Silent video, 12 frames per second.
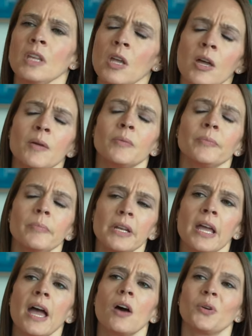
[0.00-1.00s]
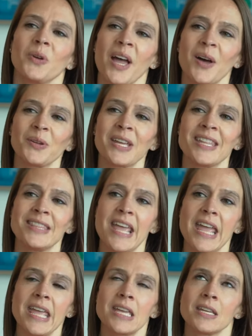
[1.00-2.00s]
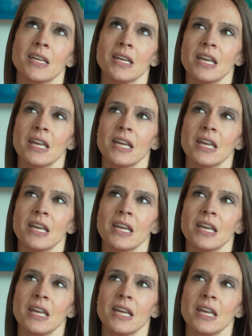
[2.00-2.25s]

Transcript: um, but how how can they?